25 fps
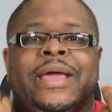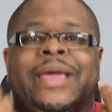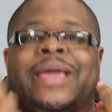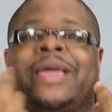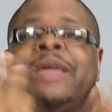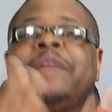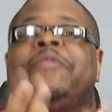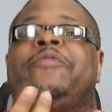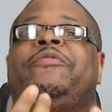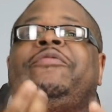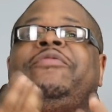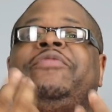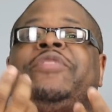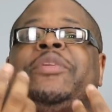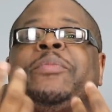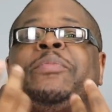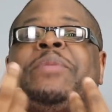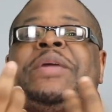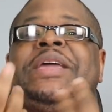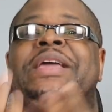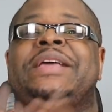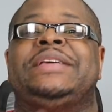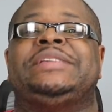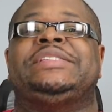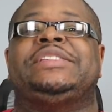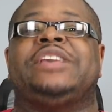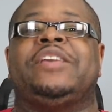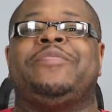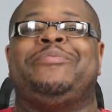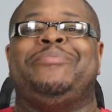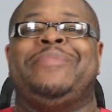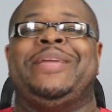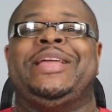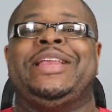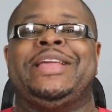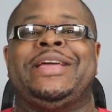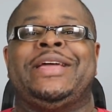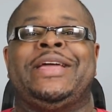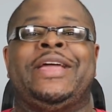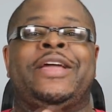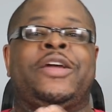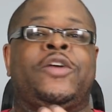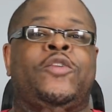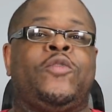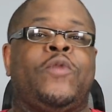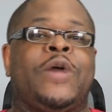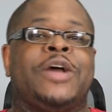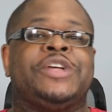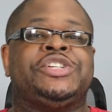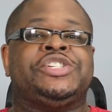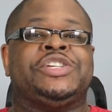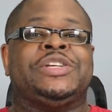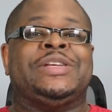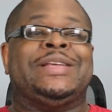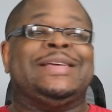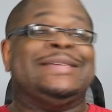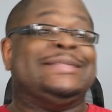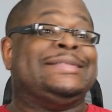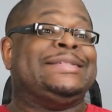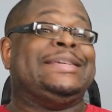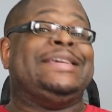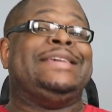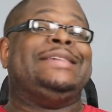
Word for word: if the piece of media in question is